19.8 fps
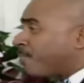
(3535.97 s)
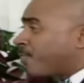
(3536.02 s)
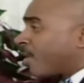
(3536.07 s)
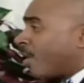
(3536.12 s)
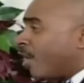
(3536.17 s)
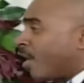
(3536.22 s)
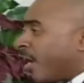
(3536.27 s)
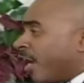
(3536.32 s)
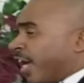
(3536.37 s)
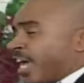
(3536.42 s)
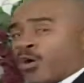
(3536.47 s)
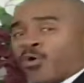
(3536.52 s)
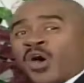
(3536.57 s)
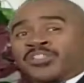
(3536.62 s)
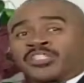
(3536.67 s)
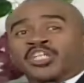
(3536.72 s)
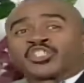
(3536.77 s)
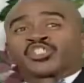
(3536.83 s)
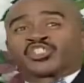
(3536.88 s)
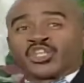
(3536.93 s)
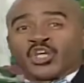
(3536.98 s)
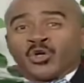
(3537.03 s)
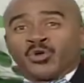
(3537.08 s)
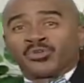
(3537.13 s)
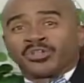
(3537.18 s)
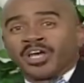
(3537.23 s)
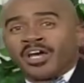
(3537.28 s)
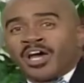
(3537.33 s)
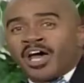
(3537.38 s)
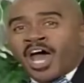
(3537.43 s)
Mm -hmm. He was a
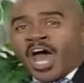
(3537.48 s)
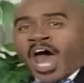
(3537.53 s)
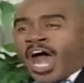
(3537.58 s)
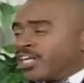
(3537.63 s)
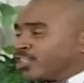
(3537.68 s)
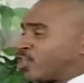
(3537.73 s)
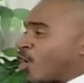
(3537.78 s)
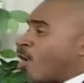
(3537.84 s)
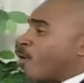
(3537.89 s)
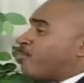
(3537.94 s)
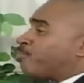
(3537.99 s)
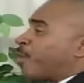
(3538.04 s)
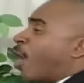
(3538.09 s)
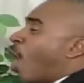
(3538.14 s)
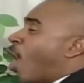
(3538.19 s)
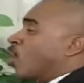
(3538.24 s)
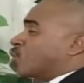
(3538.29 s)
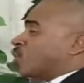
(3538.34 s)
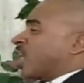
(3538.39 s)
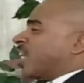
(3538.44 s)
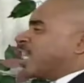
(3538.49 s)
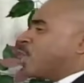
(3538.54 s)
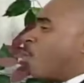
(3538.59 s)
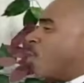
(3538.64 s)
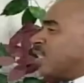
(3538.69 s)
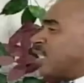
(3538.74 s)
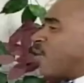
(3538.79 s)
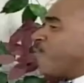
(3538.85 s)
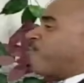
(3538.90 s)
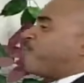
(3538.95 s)
suit mm -hmm. until Paul said he was